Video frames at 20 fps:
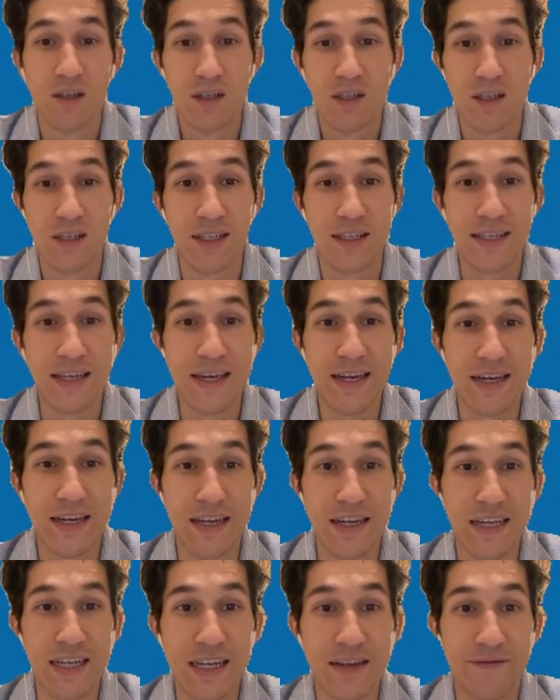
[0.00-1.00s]

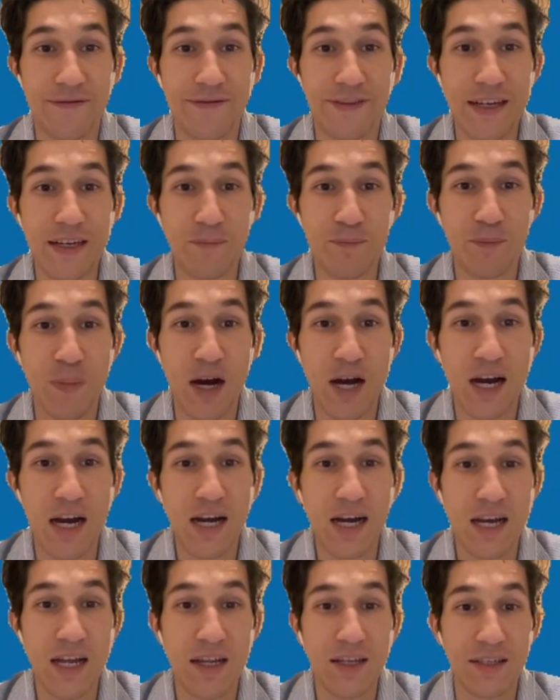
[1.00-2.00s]
Yeah,
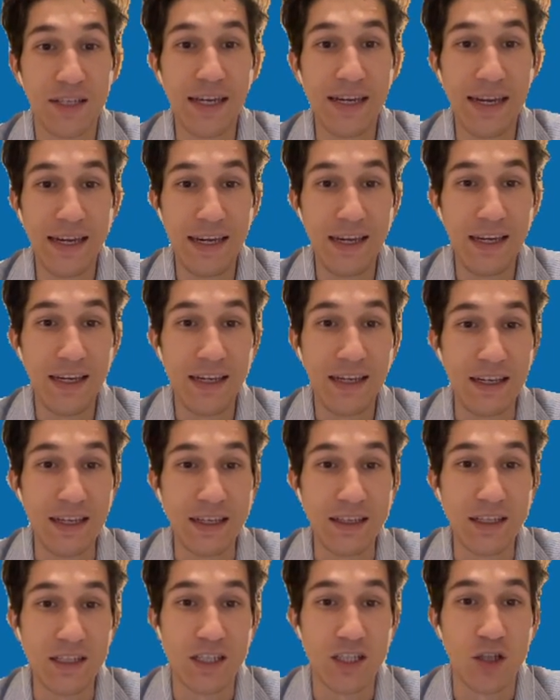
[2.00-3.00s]

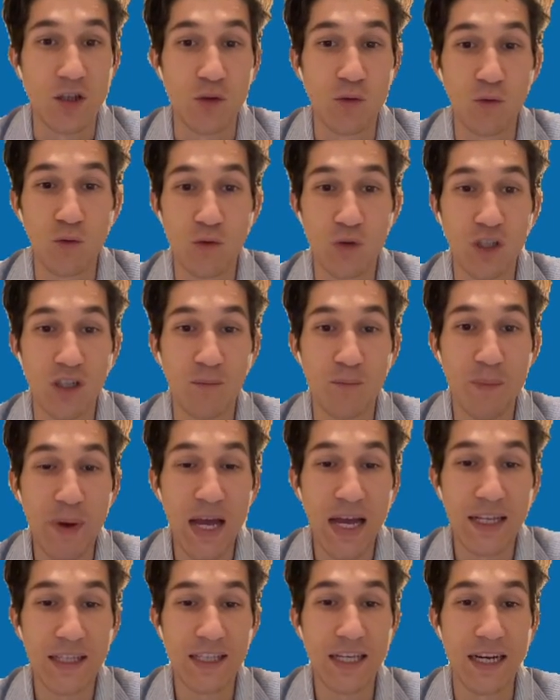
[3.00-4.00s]
everybody is doing
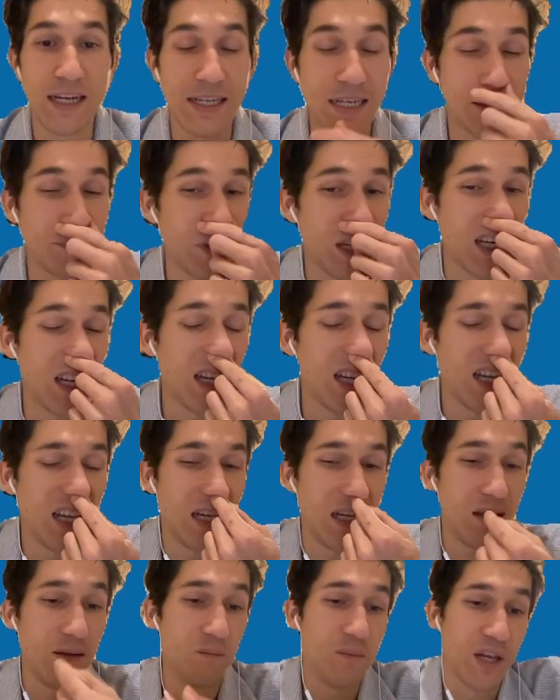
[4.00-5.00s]
better than
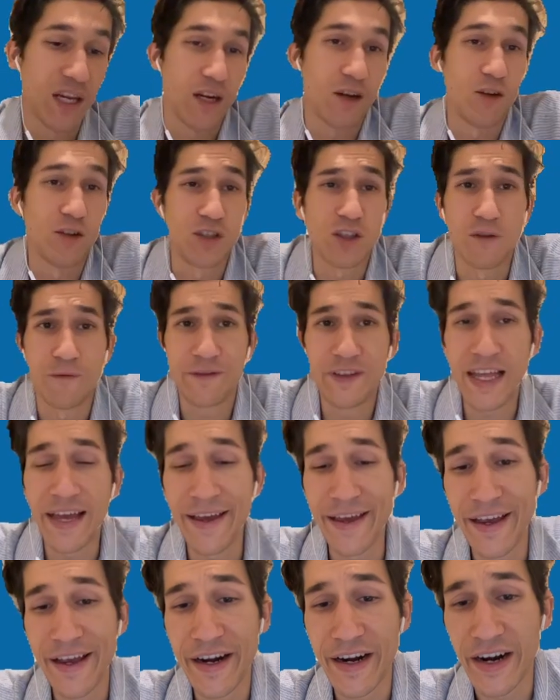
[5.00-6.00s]
me because of
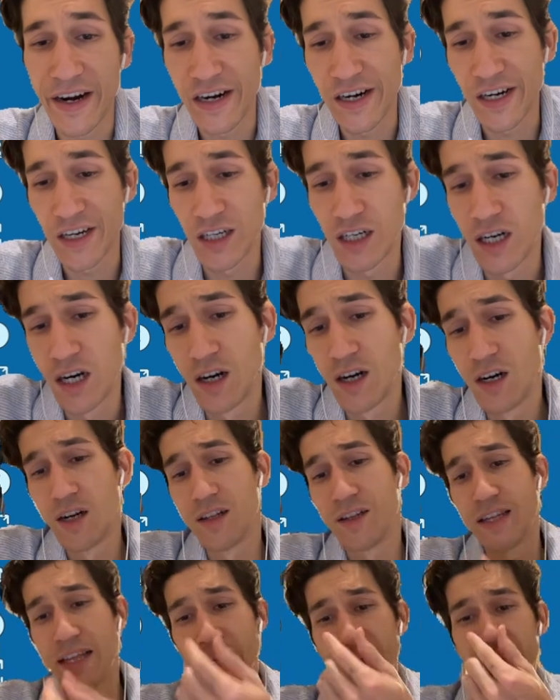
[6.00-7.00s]
their,
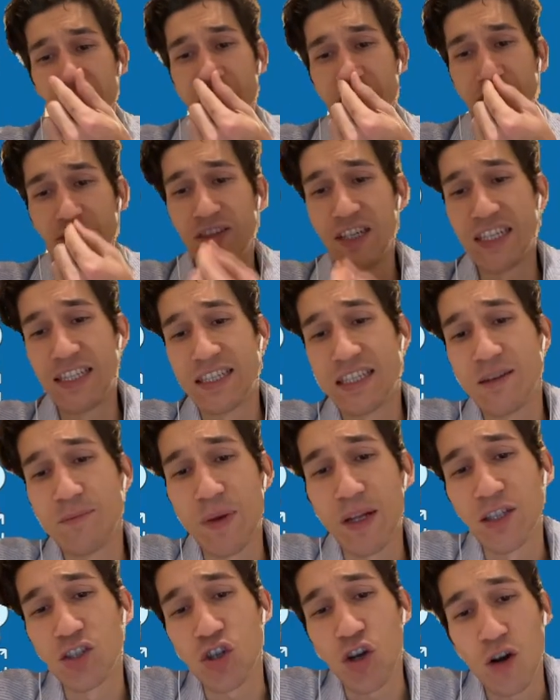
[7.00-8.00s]
their
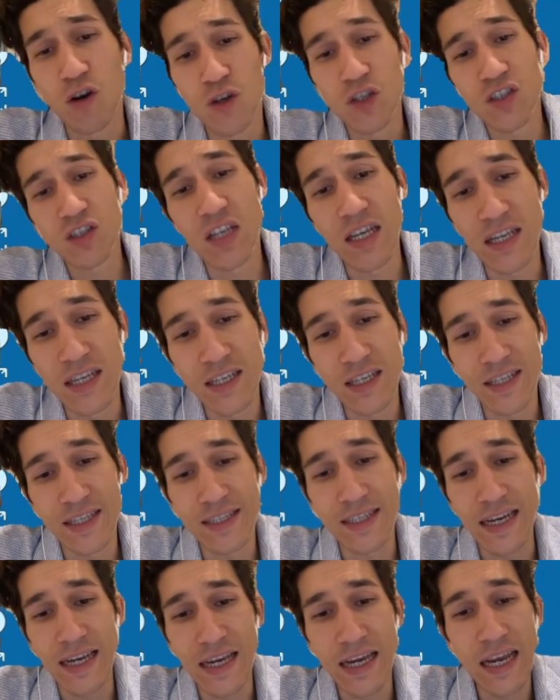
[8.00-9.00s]
reasonable
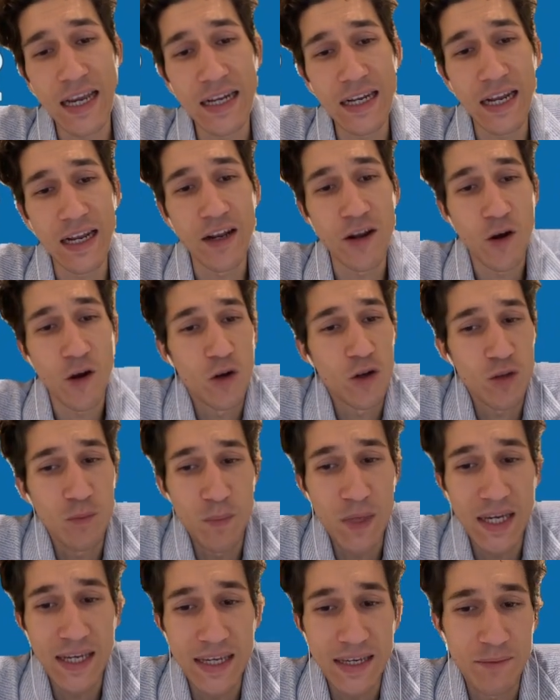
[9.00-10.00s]
choices and not
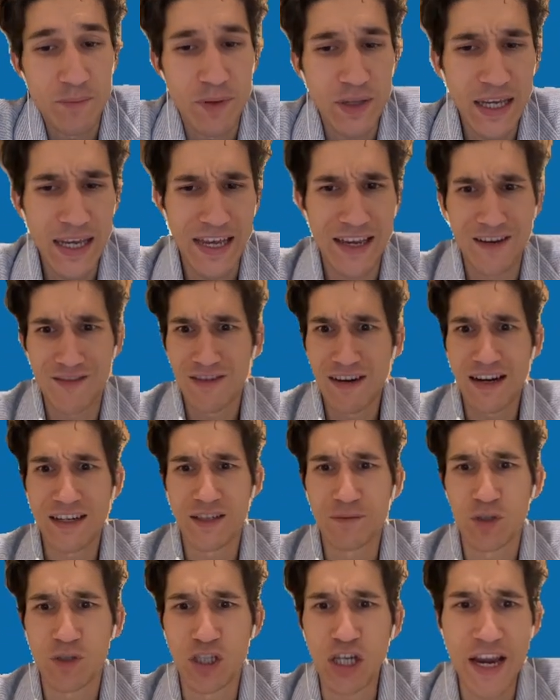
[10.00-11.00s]
me playing
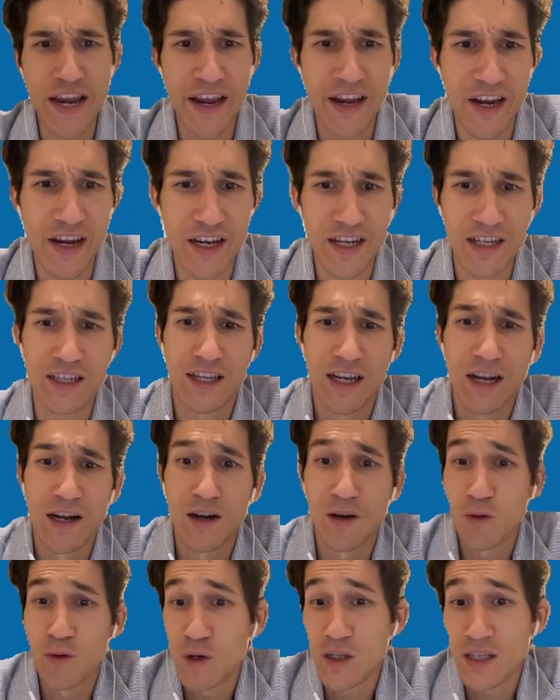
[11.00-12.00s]
random shit.
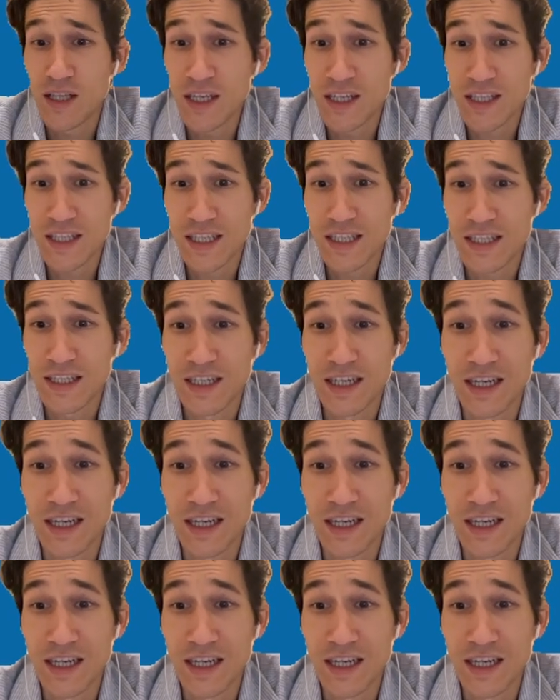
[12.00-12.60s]
Look at this.